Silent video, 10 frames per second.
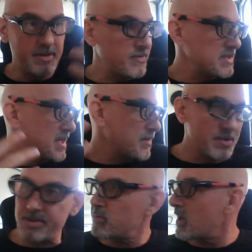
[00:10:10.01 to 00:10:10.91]
if he's
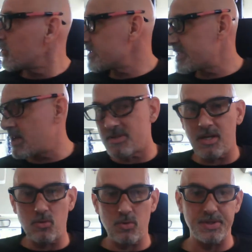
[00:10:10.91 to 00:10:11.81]
able to reference the
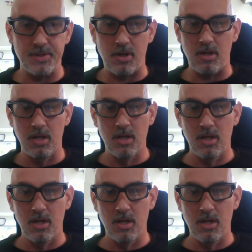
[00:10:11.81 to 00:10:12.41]
outside world at all,